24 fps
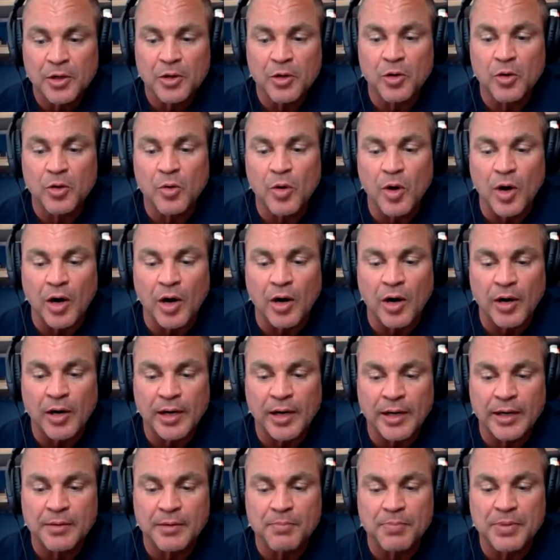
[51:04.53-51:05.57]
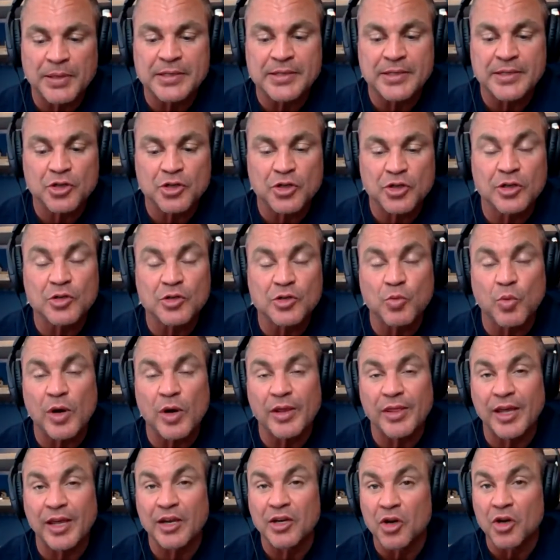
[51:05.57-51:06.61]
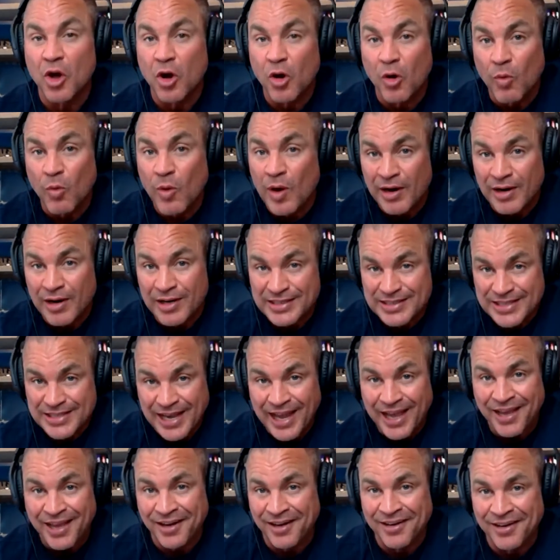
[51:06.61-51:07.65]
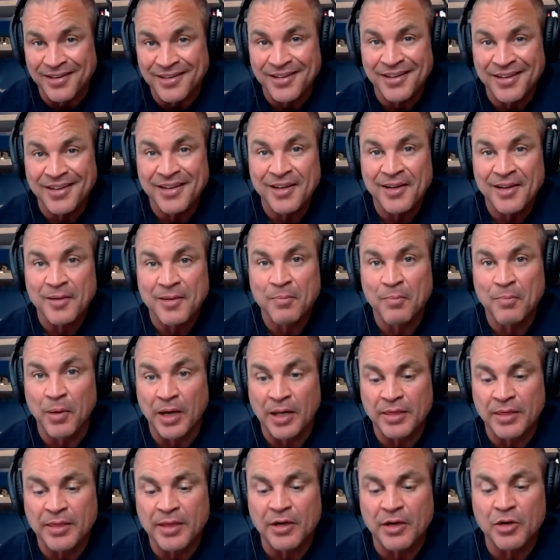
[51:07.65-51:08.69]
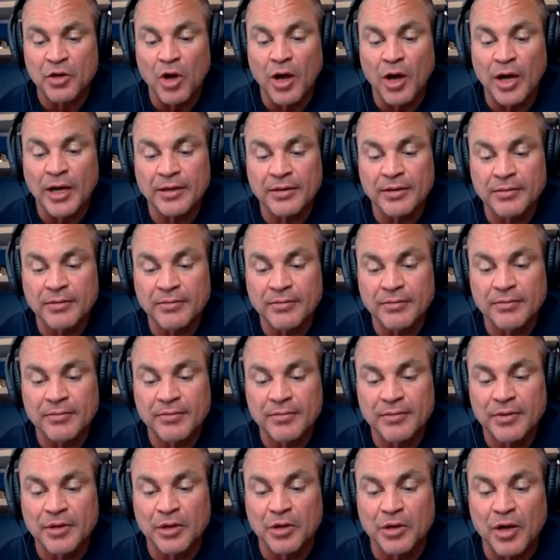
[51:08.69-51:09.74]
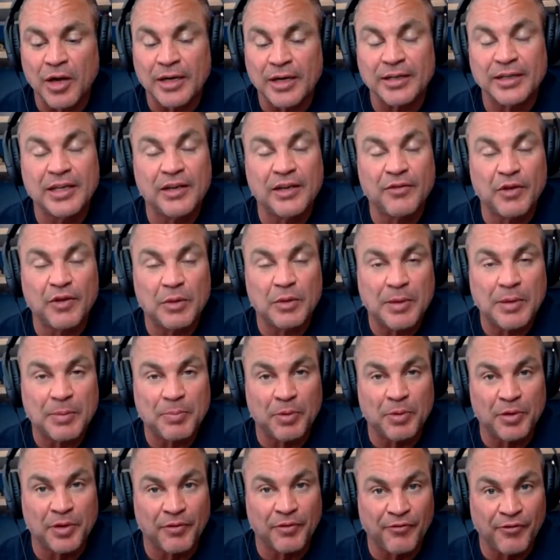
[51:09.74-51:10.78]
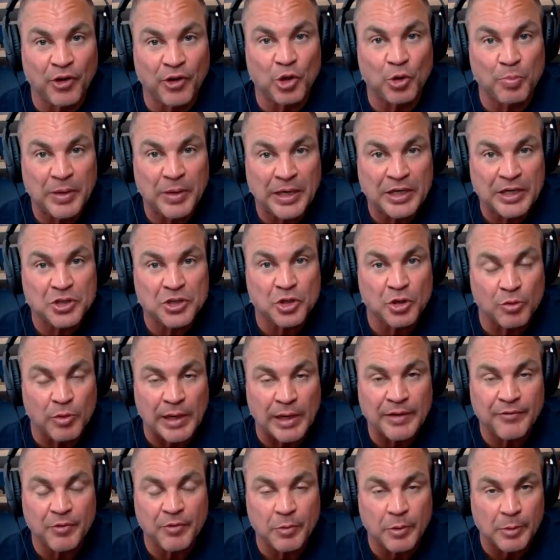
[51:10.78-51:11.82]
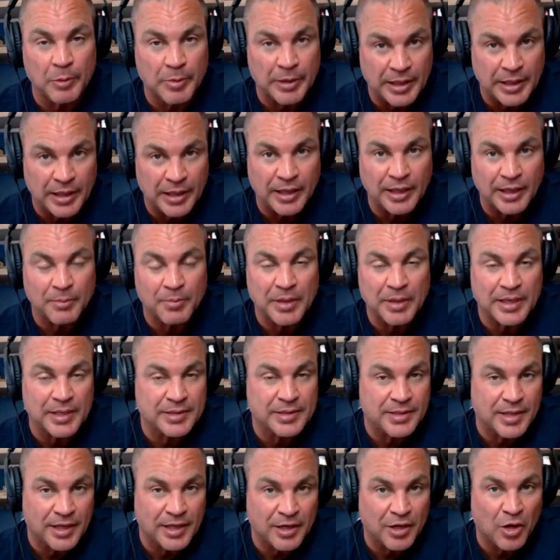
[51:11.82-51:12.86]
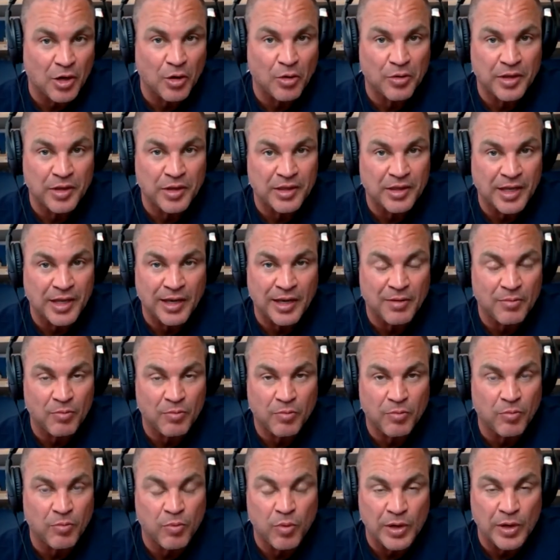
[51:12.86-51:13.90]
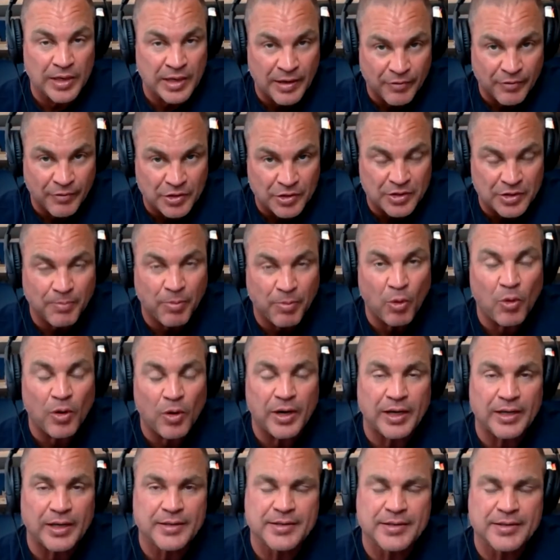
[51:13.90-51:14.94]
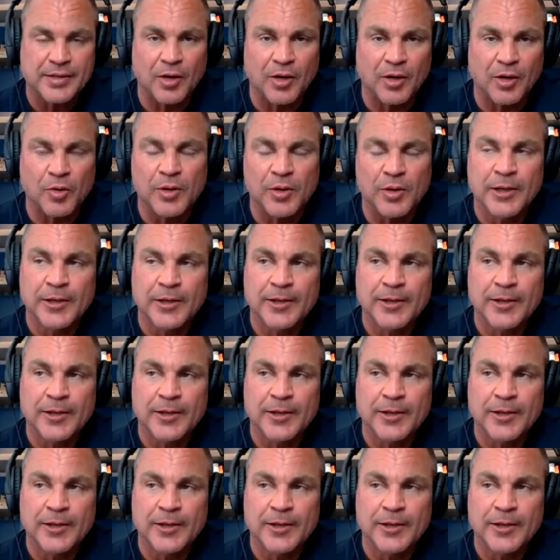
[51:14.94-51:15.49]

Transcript: who are in positions where they know where it's headed, but they're not giving people the full picture right from the beginning because they know that they would never support it. So